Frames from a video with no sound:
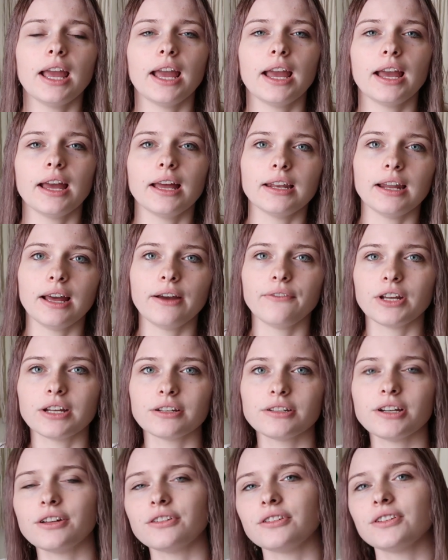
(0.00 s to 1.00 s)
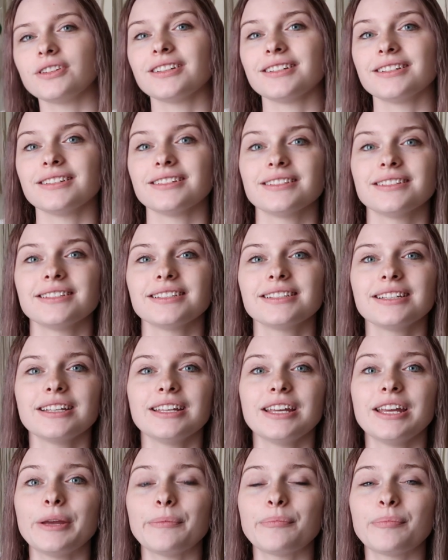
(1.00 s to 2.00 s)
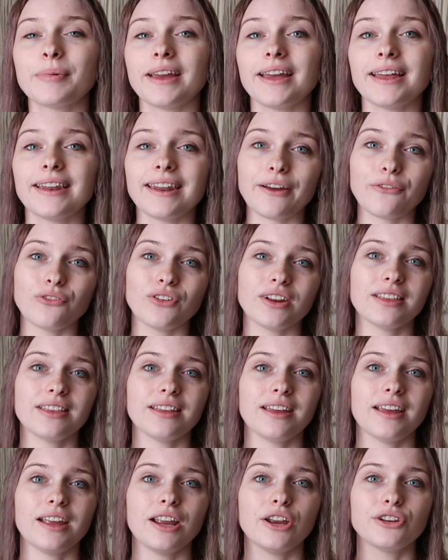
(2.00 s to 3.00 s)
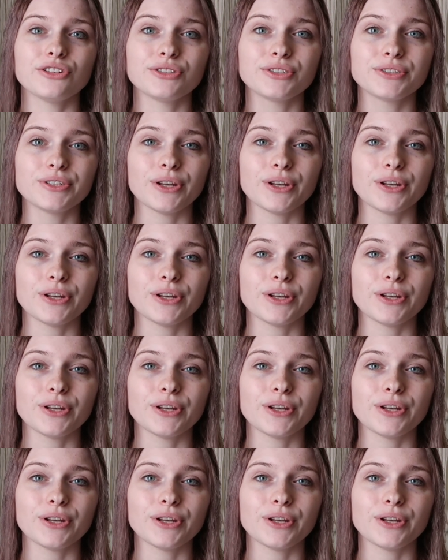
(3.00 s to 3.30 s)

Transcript: and having a toddler that goes to sleep and everything.